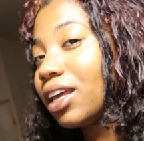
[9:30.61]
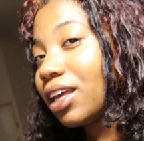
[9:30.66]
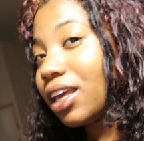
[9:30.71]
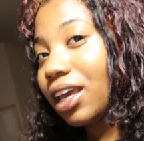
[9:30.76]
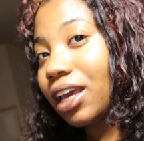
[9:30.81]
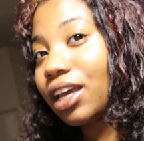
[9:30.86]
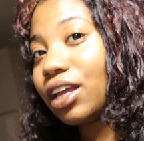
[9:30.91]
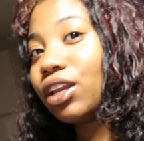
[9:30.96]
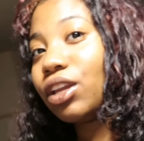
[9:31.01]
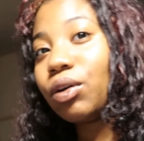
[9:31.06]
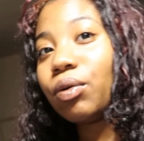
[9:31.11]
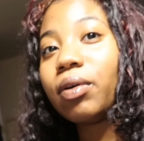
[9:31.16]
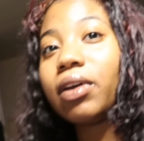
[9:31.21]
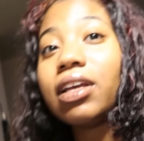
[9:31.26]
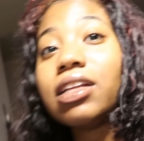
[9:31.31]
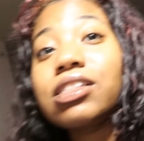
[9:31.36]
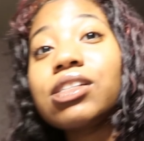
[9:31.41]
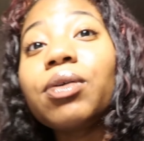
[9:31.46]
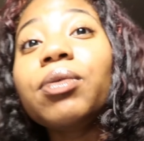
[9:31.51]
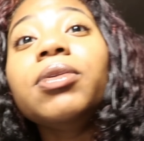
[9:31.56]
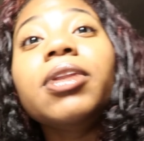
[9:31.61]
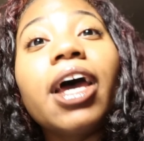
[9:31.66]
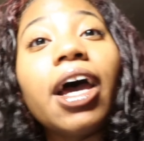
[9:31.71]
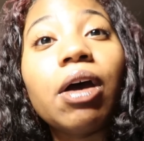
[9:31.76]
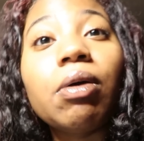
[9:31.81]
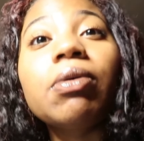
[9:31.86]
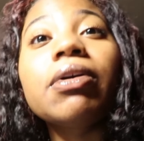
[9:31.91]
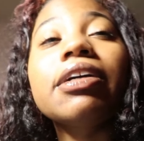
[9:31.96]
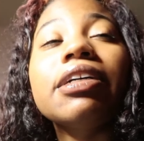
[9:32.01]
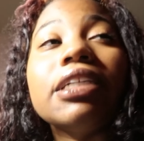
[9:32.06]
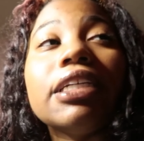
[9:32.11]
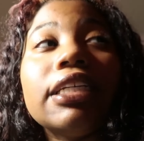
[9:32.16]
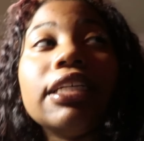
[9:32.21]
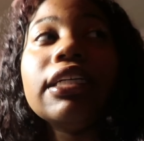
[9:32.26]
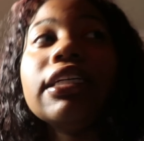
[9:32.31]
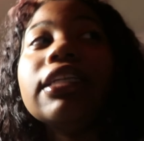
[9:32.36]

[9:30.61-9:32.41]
can't do it. So now we're going to